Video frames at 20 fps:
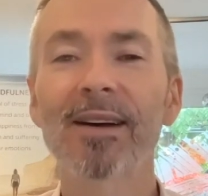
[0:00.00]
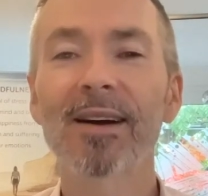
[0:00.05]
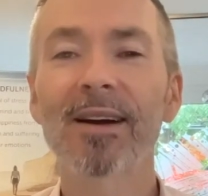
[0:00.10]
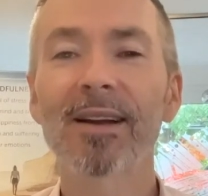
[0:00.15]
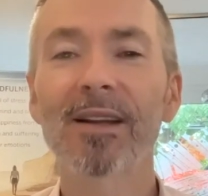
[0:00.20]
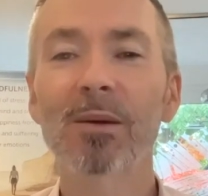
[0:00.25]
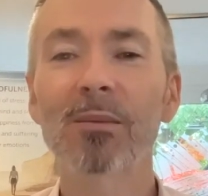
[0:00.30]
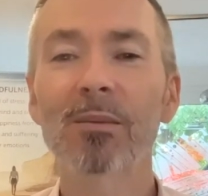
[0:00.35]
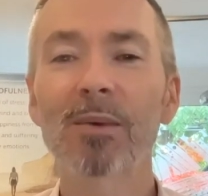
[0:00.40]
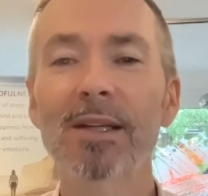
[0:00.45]

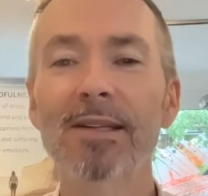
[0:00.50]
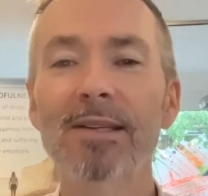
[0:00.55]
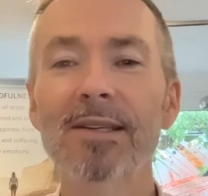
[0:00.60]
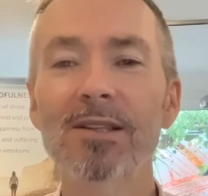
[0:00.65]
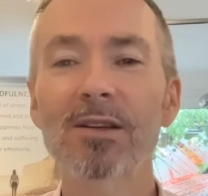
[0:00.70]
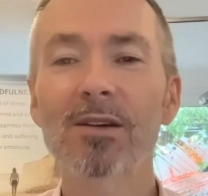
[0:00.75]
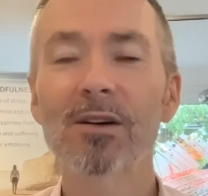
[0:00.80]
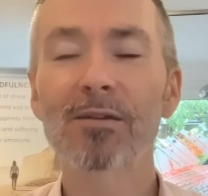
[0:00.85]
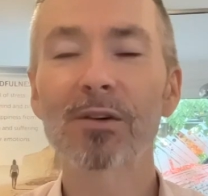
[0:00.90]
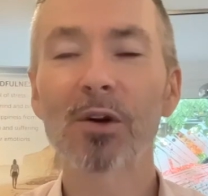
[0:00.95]
in the
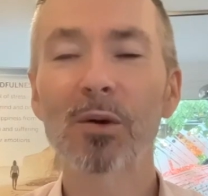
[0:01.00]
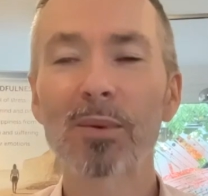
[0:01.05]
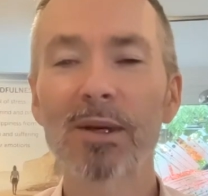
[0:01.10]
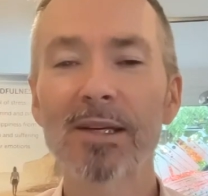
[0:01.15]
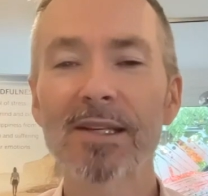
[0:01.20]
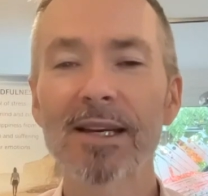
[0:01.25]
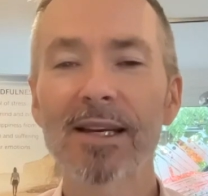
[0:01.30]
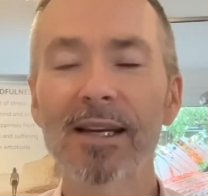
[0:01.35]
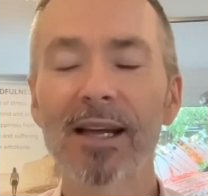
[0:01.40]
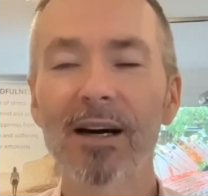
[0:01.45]
midst of your
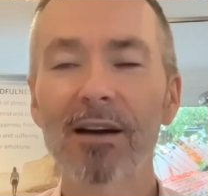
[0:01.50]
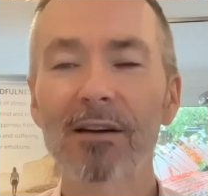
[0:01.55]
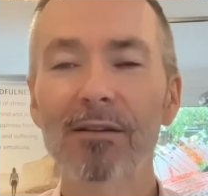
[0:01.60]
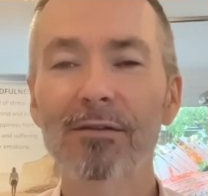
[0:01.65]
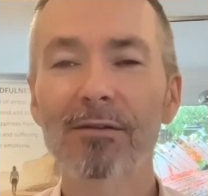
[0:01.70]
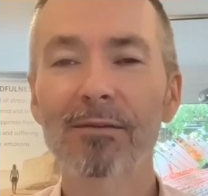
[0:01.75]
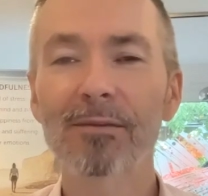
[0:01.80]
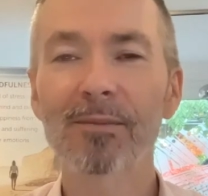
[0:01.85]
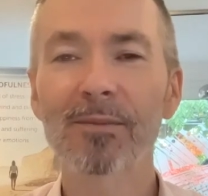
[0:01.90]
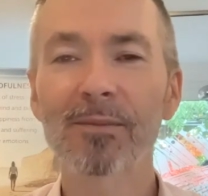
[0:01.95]
busy life
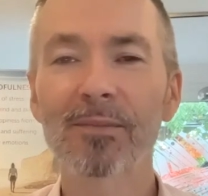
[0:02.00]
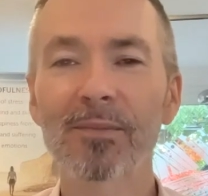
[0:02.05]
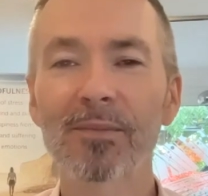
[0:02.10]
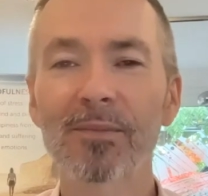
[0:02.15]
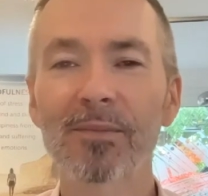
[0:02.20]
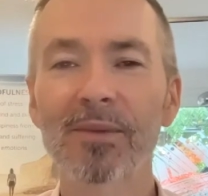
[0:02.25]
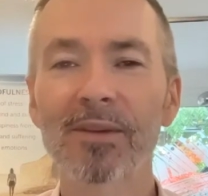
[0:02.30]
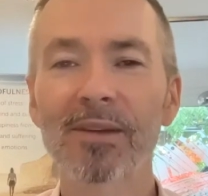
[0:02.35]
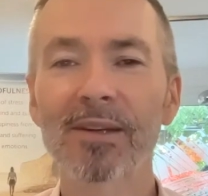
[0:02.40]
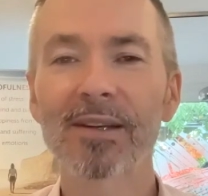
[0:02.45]

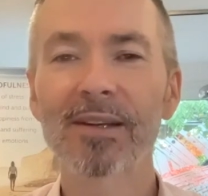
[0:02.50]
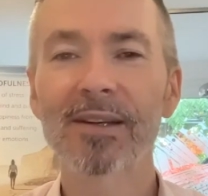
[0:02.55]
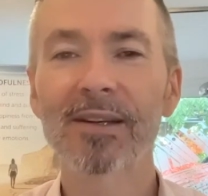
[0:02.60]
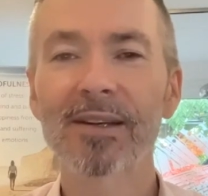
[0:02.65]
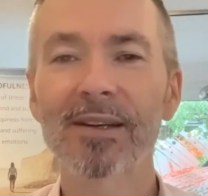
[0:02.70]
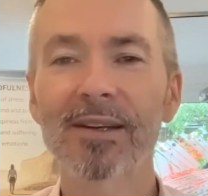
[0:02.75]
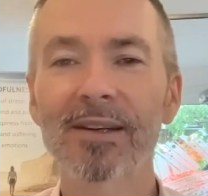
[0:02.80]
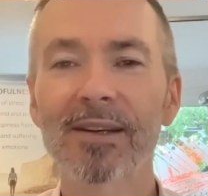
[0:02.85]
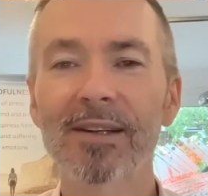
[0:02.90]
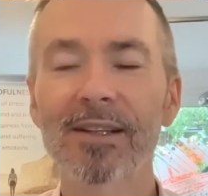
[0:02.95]

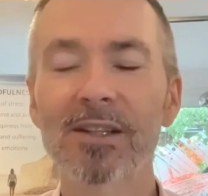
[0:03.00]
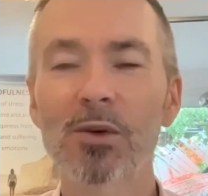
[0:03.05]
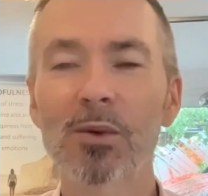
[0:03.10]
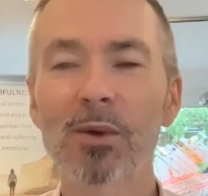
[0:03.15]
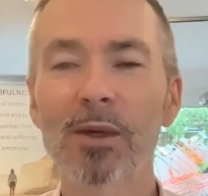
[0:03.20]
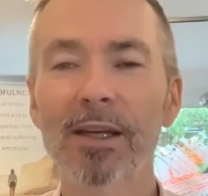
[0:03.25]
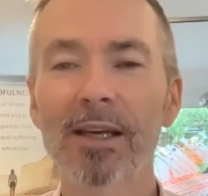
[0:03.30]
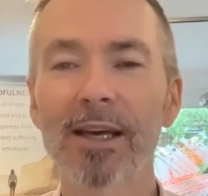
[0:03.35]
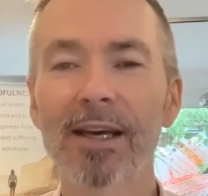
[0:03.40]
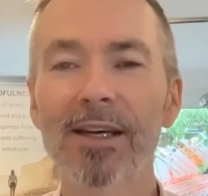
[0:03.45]
to
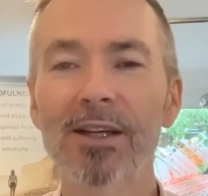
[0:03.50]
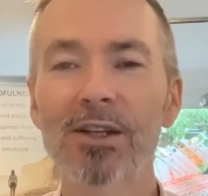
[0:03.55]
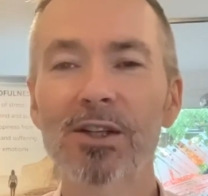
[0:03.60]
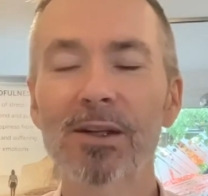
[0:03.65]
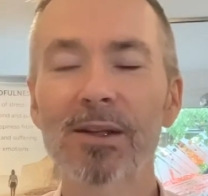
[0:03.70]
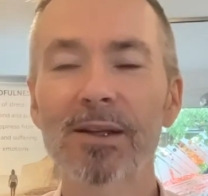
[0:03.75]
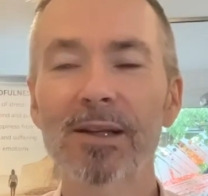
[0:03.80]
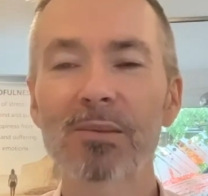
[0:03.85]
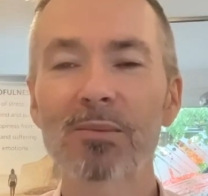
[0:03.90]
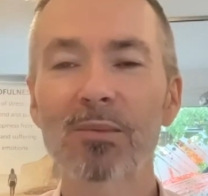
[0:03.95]
engage
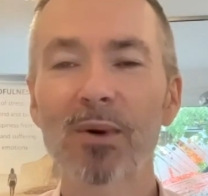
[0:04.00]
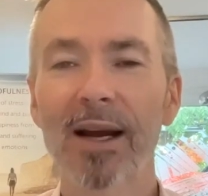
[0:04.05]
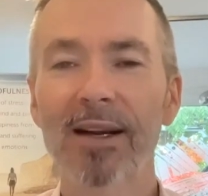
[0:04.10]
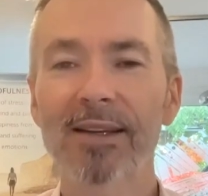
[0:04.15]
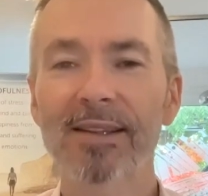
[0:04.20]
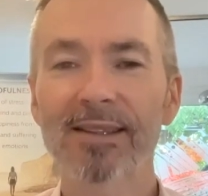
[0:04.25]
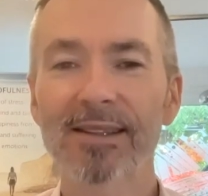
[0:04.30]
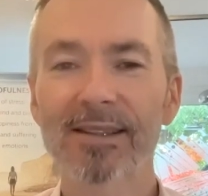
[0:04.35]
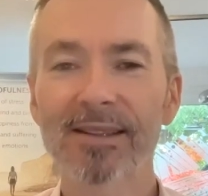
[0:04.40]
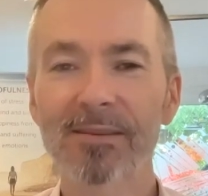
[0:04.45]
in this
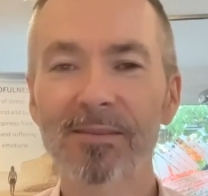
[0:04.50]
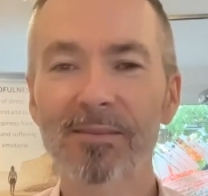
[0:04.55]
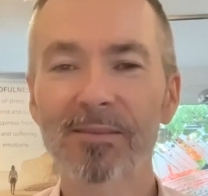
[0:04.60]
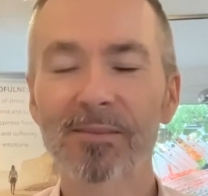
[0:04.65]
practice.